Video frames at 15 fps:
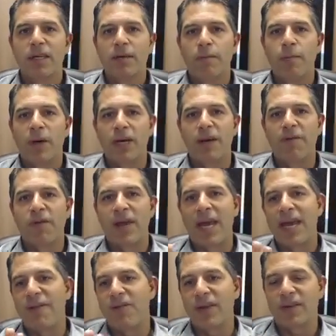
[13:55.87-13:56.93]
But if
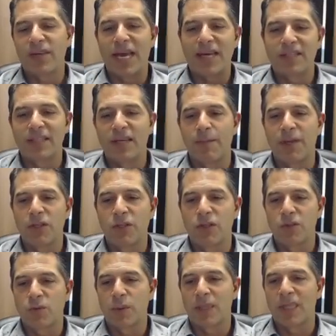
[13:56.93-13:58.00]
he has some
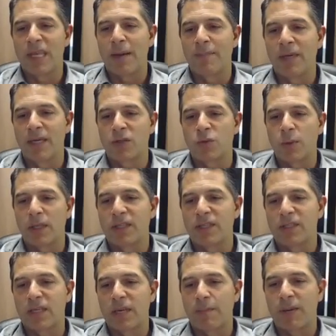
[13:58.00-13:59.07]
issues with numbness while
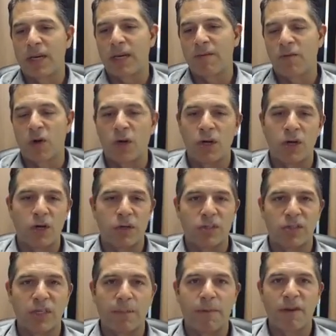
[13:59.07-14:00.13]
he's sleeping inverted or
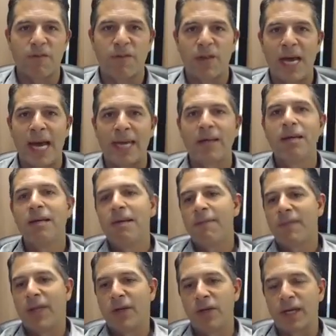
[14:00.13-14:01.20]
sleeping flat,
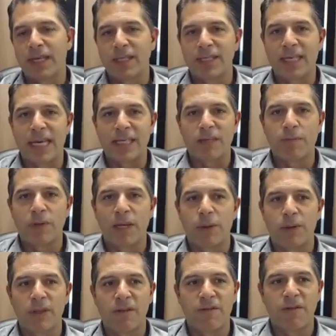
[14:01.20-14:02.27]
then you can start to play
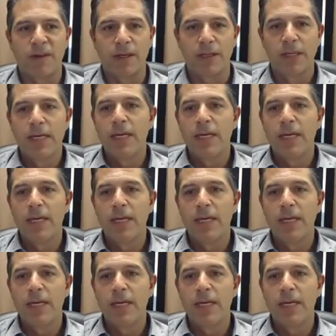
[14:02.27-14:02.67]
with the fill.